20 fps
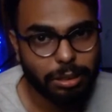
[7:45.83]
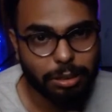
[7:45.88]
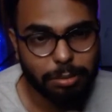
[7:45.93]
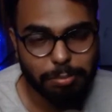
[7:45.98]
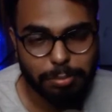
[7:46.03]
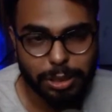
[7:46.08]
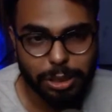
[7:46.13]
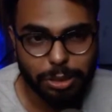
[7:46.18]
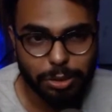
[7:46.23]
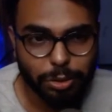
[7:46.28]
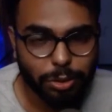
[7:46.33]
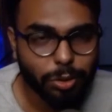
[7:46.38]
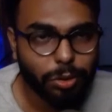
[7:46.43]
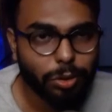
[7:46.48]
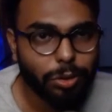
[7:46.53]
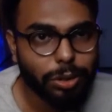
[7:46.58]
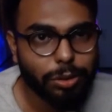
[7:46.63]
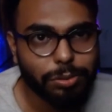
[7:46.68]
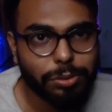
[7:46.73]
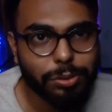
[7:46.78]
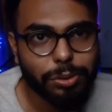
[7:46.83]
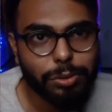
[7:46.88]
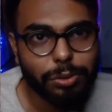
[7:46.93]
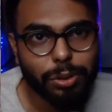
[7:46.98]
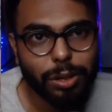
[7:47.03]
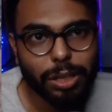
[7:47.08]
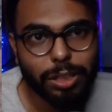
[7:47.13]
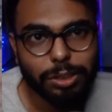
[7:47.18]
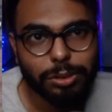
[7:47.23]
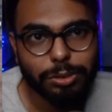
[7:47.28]
me know if you
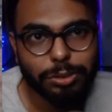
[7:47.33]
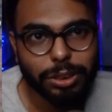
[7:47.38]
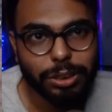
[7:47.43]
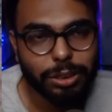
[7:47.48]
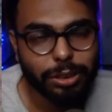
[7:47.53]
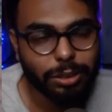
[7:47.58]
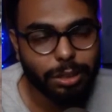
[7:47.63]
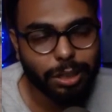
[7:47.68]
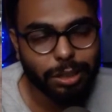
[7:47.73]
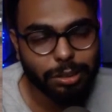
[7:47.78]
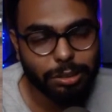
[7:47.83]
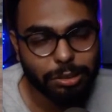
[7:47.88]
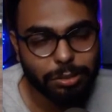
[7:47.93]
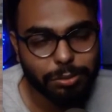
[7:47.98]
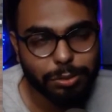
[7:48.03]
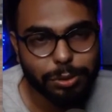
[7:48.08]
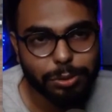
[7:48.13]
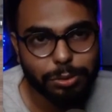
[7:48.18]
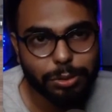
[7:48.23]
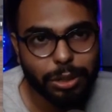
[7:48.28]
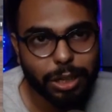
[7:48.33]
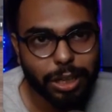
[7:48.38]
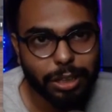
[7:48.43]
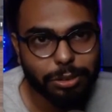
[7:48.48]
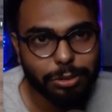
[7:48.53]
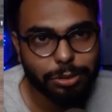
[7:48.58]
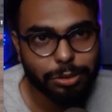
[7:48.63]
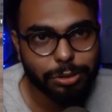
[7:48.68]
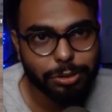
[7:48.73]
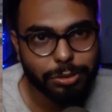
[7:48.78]
are using, like, if you would like
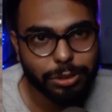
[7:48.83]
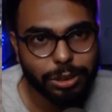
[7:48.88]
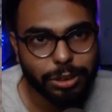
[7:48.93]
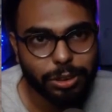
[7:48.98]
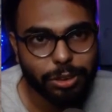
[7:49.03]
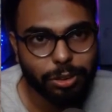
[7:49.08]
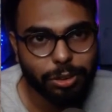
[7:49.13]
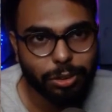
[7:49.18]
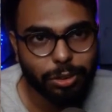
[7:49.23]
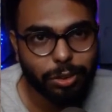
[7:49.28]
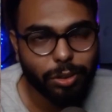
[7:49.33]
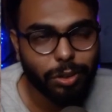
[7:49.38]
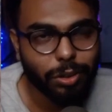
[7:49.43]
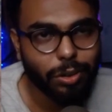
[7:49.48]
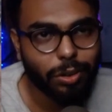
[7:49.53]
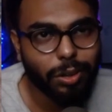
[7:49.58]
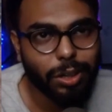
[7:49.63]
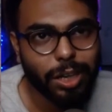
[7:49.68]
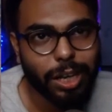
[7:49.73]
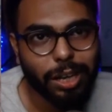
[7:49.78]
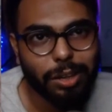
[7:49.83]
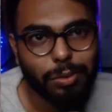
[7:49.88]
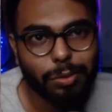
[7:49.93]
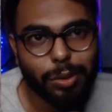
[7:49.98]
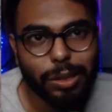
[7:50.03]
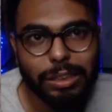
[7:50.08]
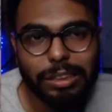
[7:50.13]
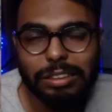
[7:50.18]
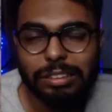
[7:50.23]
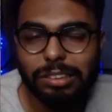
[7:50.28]
to use it or not, and
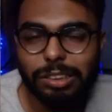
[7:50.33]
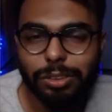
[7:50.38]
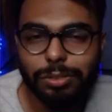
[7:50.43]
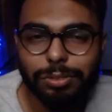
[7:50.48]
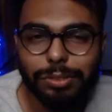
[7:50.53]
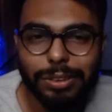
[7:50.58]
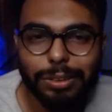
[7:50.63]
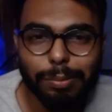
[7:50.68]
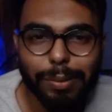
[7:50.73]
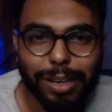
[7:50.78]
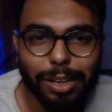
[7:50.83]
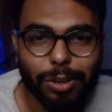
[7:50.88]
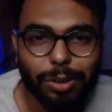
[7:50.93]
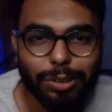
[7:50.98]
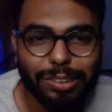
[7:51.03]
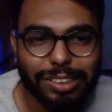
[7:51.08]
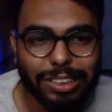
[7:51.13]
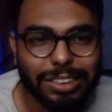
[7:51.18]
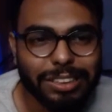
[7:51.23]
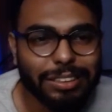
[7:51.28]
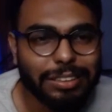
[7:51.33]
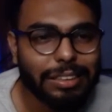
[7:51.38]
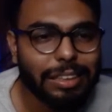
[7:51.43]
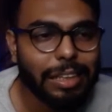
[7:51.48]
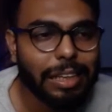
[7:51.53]
what is your feedback on this.